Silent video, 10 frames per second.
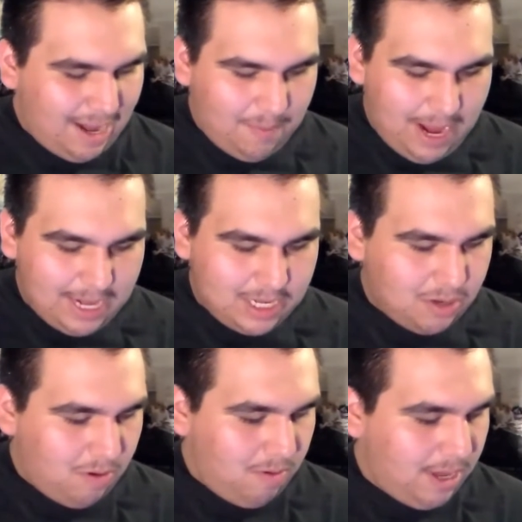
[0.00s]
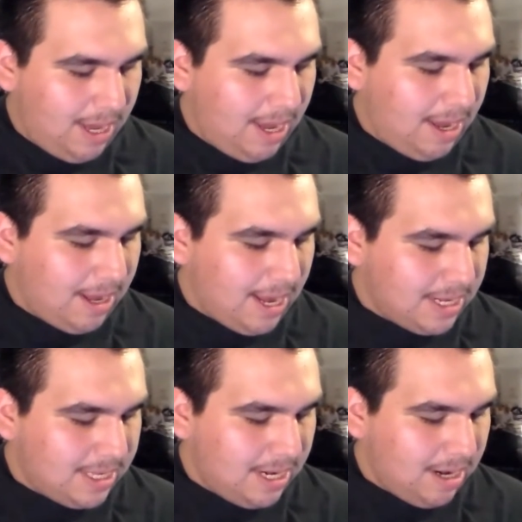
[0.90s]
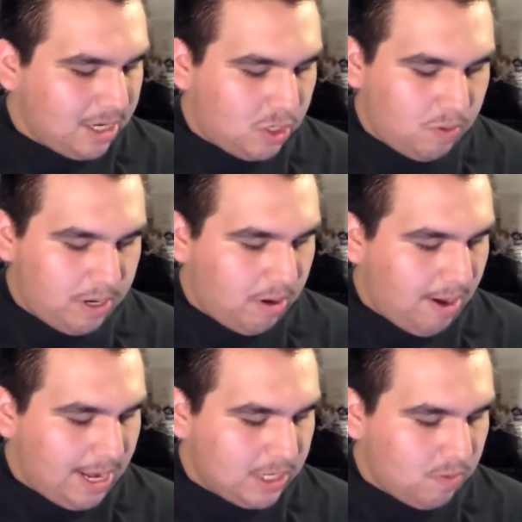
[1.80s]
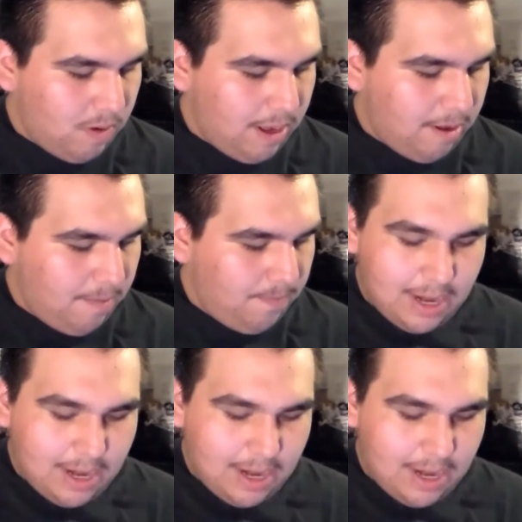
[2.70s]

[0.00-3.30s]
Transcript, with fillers: Adam Haskell, he guested on Twitter as well.